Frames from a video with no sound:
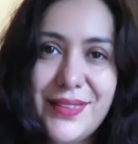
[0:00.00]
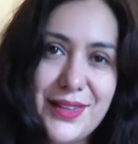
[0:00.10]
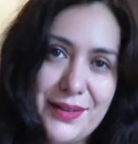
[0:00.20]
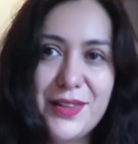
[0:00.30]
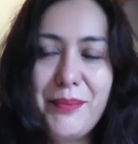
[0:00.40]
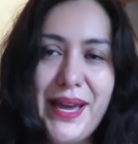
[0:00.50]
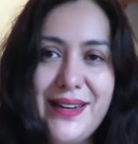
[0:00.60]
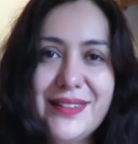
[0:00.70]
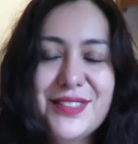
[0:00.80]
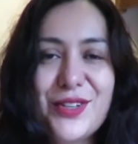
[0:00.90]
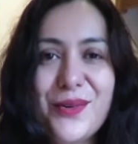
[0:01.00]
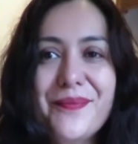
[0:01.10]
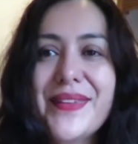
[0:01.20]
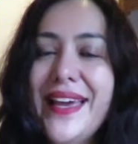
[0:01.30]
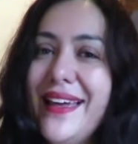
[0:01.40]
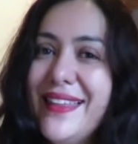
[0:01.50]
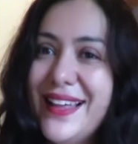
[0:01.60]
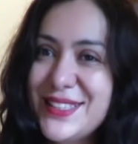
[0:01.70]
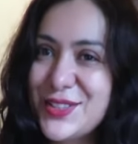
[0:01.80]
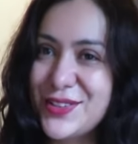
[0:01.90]
the, the pattern so
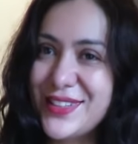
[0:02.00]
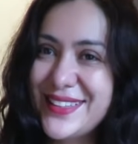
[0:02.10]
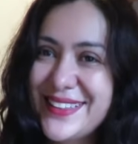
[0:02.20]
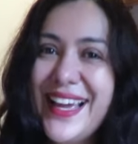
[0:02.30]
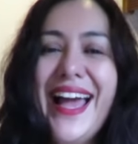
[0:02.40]
that's good